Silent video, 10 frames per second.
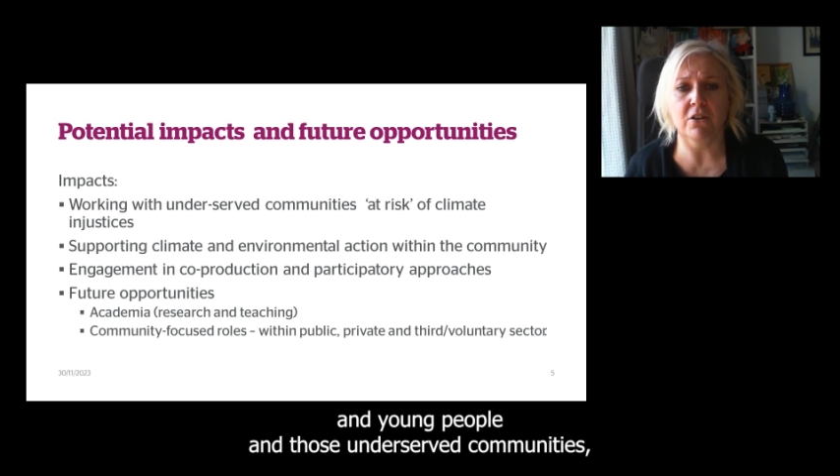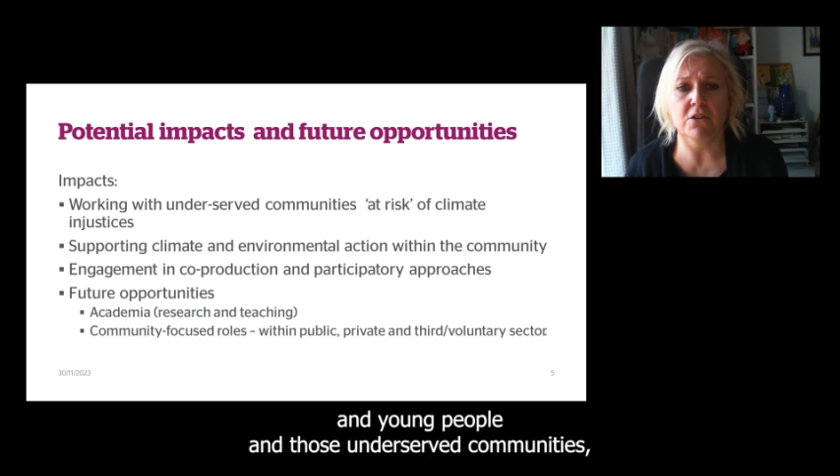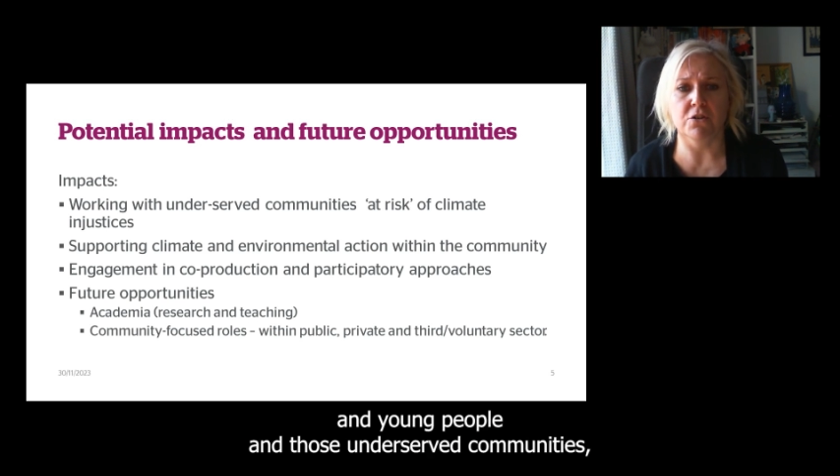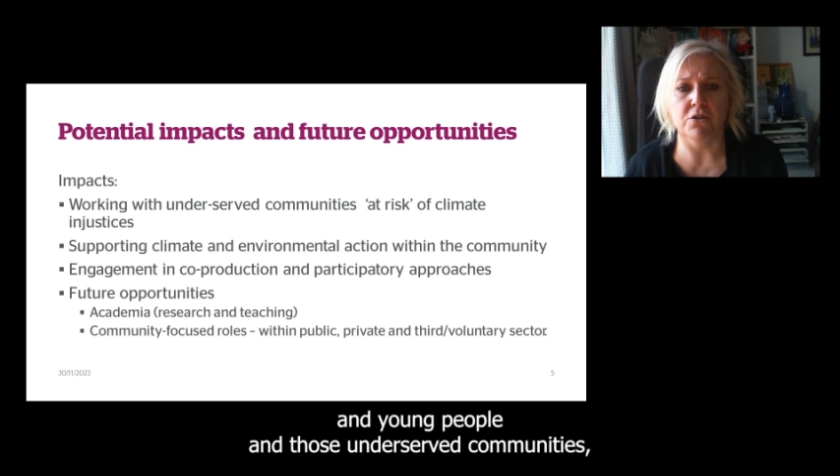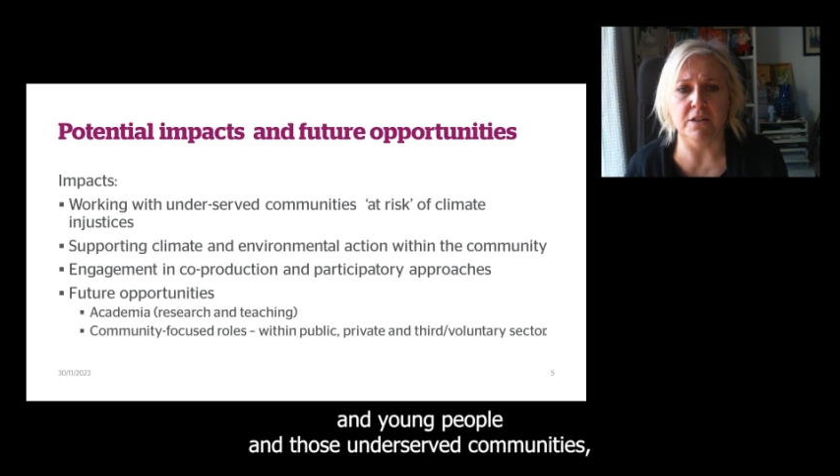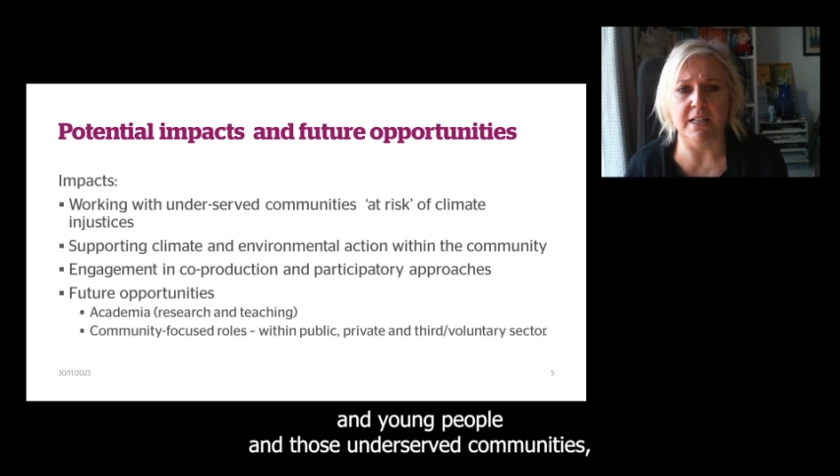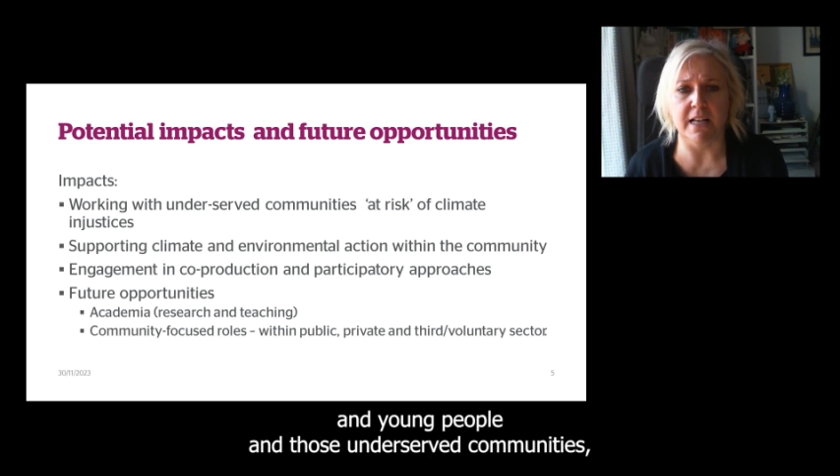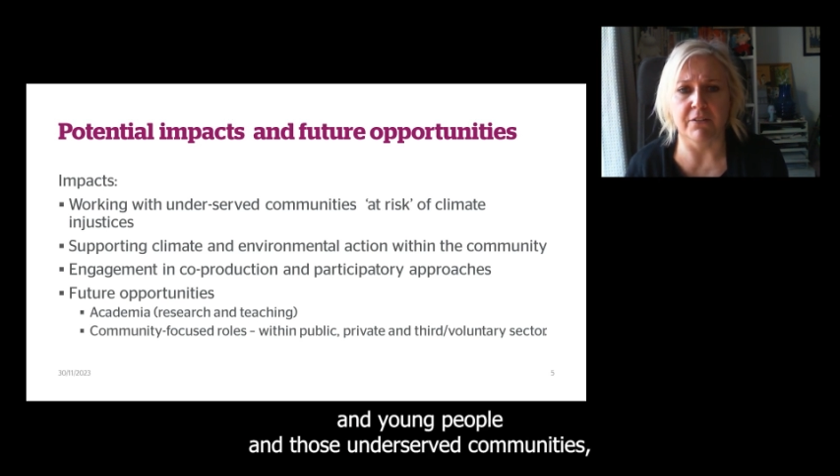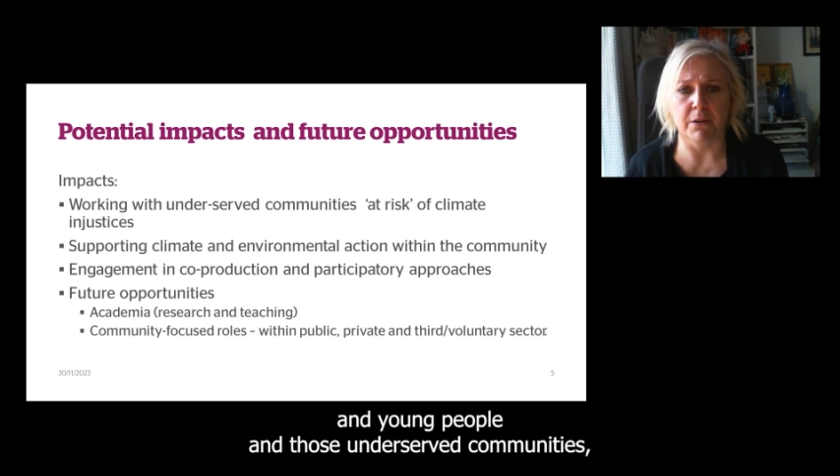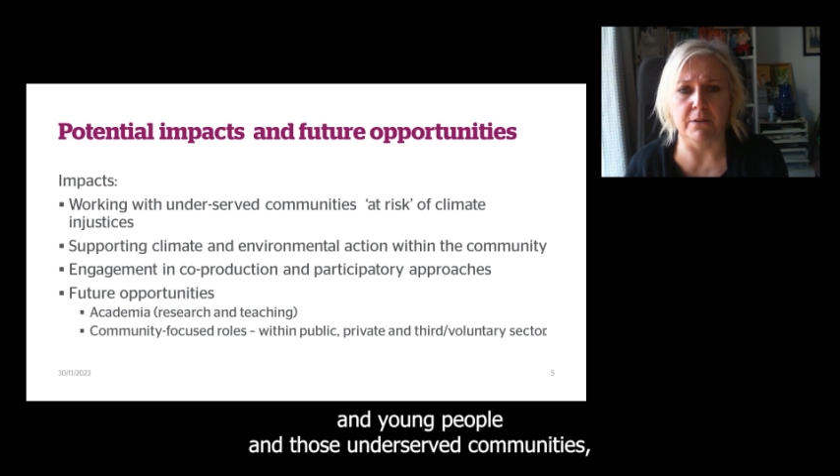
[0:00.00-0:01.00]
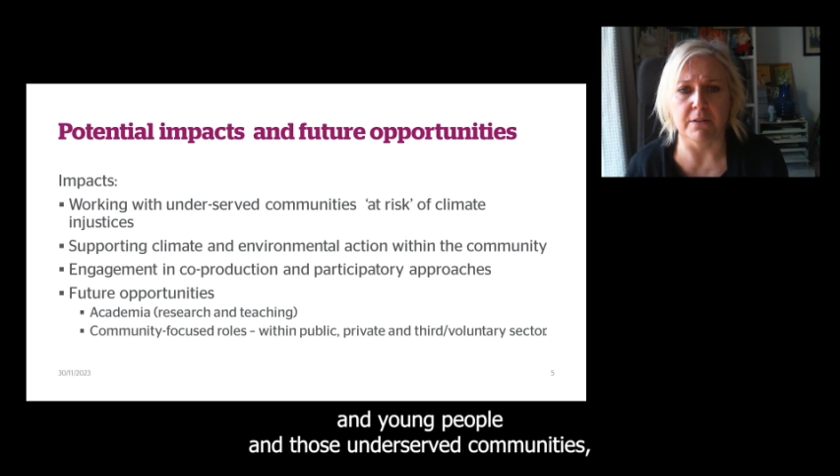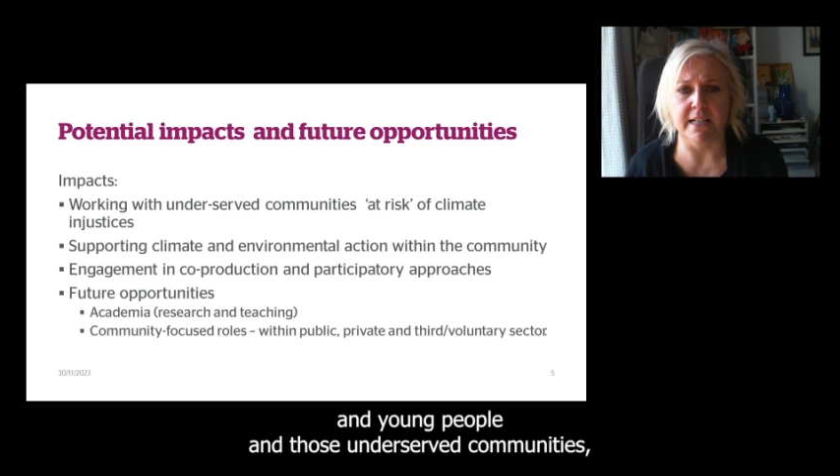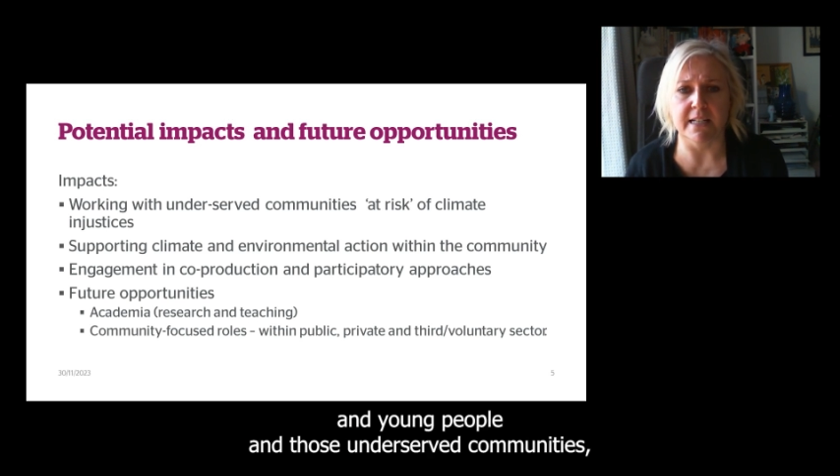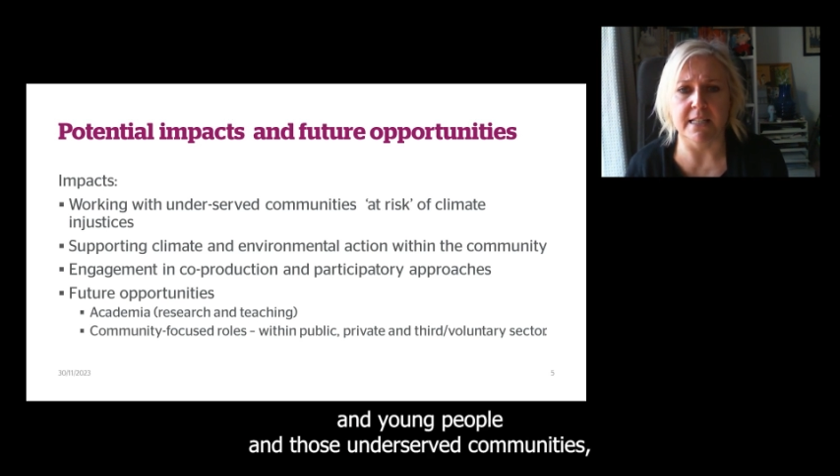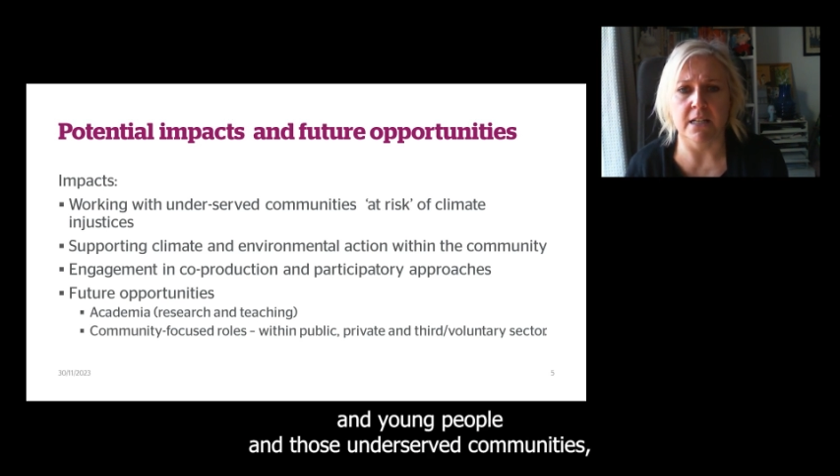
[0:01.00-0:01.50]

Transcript: those underserved communities,